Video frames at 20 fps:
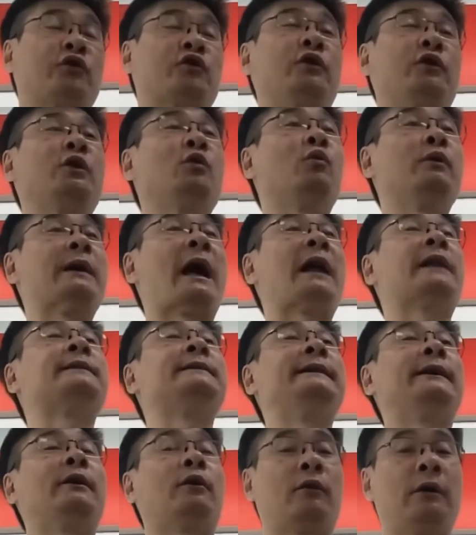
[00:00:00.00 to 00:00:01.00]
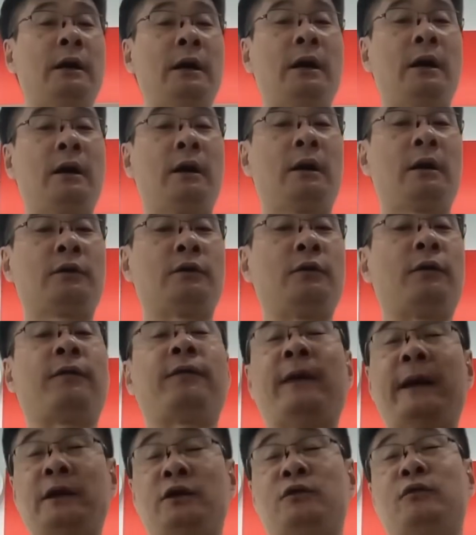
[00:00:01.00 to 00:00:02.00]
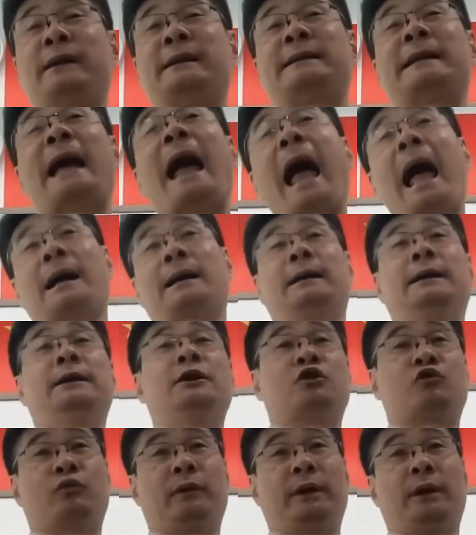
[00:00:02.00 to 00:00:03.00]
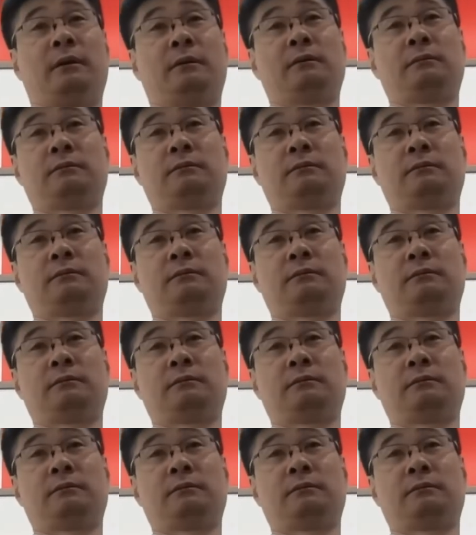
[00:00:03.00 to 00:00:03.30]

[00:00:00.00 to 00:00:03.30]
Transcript: so you would not dare to think to attack Israel.